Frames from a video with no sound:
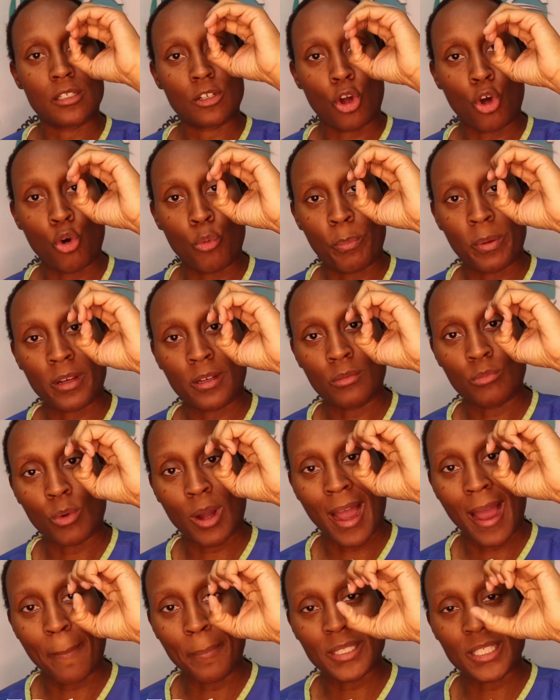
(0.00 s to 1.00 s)
and open.
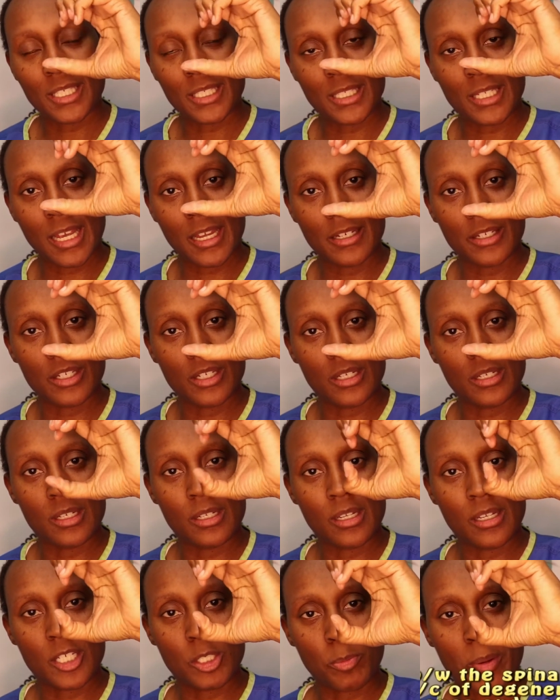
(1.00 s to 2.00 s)
What happens is that
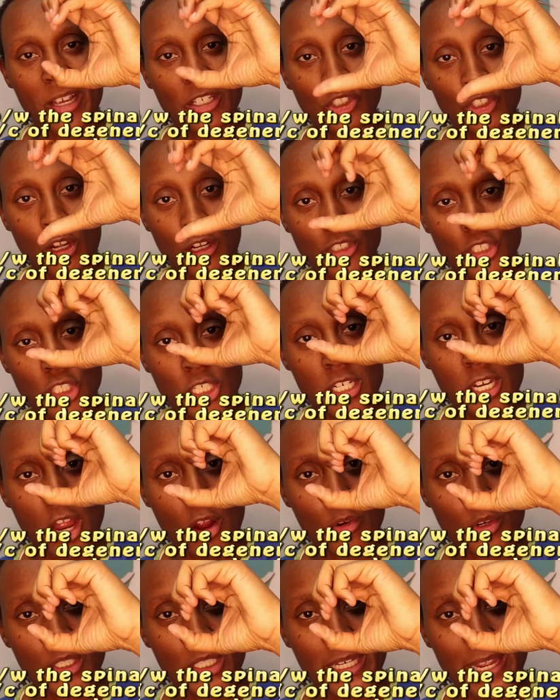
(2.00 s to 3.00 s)
space starts to
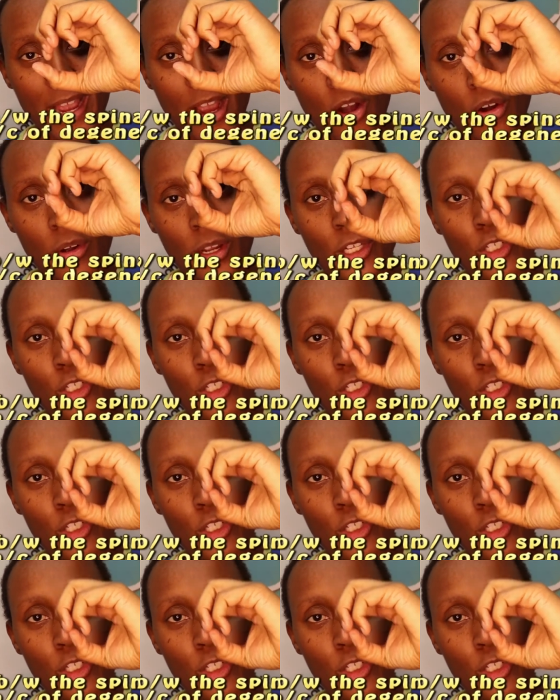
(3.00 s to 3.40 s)
narrow down,